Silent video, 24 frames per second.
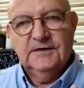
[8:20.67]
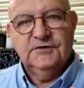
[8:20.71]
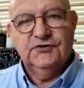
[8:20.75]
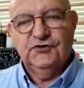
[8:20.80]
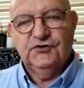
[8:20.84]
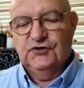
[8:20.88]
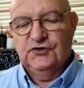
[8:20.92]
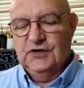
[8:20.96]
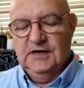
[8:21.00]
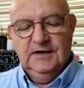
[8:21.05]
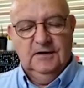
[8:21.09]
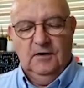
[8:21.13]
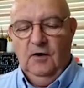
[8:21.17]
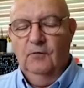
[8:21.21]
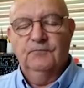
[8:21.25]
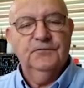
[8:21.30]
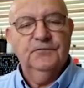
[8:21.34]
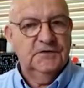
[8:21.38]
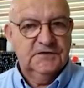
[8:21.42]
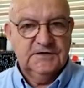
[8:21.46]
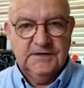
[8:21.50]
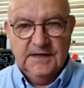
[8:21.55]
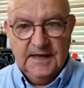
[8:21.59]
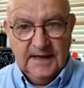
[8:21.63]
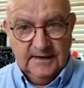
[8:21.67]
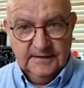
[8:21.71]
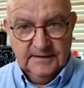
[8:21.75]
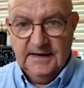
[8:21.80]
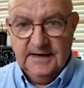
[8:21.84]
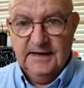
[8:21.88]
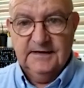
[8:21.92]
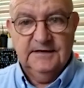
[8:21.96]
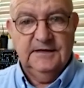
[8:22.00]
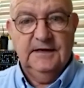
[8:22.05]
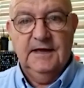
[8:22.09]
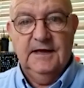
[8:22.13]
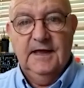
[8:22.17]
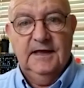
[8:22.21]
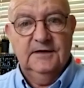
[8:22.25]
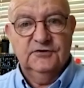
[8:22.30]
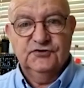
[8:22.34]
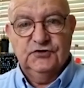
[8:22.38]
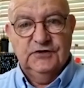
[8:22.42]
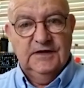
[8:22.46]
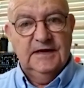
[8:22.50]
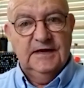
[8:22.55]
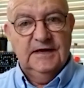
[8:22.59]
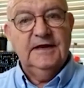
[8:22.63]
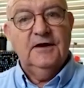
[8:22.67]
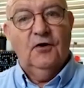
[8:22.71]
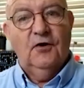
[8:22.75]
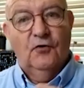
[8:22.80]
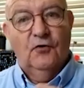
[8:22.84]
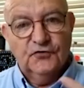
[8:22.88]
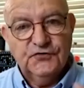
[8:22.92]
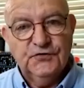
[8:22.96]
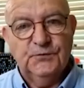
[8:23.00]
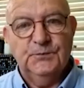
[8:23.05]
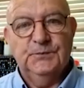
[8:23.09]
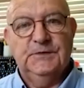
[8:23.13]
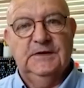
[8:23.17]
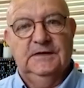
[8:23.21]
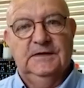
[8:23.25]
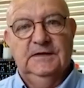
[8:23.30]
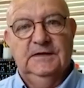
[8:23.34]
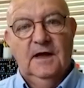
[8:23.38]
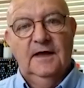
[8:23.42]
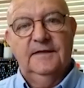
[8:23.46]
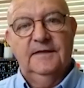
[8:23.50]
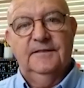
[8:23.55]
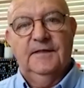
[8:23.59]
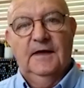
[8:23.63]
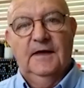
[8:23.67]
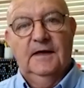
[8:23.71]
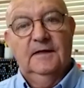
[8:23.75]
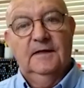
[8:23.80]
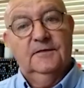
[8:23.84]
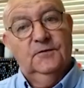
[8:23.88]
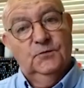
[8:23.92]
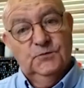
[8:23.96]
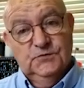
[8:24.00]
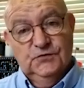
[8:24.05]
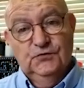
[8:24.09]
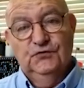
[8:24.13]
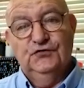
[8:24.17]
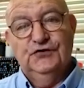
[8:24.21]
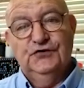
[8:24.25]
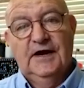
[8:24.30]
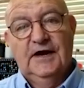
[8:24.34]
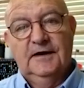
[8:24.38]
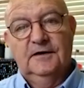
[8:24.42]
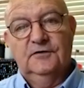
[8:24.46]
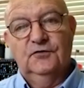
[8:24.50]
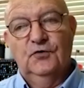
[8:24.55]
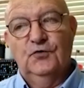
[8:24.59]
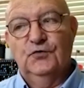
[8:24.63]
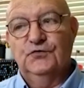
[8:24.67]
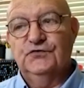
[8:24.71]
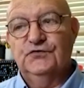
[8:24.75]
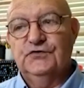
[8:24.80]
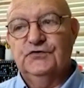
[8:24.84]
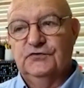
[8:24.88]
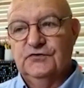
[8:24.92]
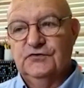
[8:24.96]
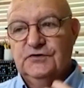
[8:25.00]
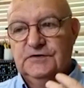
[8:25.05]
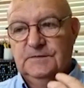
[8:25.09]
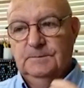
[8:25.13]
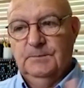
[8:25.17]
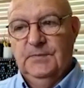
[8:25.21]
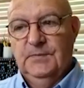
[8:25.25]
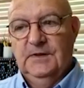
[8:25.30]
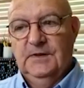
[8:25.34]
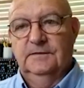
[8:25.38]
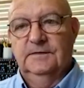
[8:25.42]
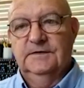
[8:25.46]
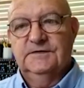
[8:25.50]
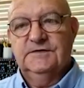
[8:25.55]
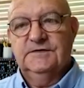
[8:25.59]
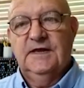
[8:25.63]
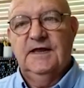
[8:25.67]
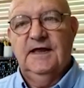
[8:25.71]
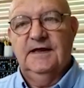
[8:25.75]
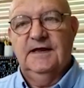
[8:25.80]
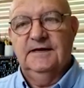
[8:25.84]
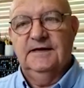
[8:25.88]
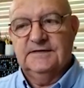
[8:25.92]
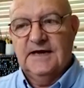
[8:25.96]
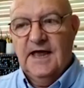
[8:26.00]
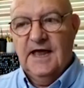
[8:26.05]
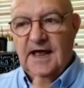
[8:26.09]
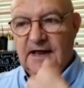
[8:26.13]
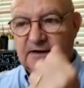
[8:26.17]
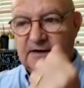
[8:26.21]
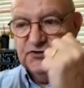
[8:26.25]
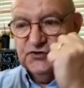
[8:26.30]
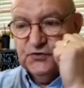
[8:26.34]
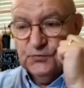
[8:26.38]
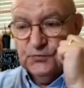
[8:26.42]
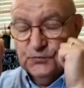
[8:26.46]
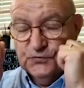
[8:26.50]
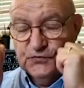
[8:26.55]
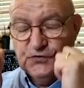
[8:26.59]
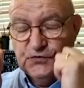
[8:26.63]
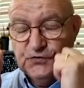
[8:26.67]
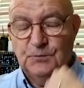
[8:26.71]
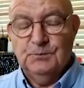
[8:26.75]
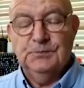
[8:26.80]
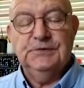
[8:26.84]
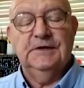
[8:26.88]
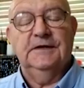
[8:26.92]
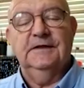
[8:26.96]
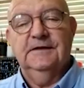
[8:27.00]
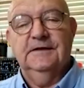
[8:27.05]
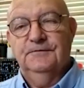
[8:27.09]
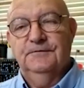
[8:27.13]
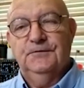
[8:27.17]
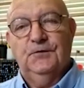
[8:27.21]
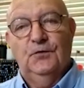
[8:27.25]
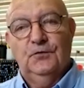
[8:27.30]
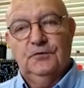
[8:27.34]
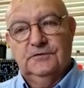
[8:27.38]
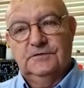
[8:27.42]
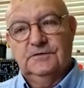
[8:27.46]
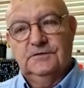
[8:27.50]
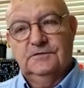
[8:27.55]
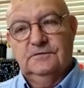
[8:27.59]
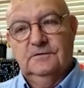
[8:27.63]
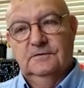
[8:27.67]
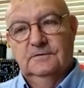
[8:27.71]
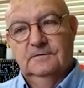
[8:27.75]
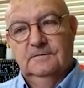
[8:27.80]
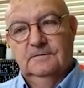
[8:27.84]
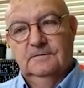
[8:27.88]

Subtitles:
She obviously had ADHD or something like that. It was undiagnosed, and she built this kit, and she was completely focused.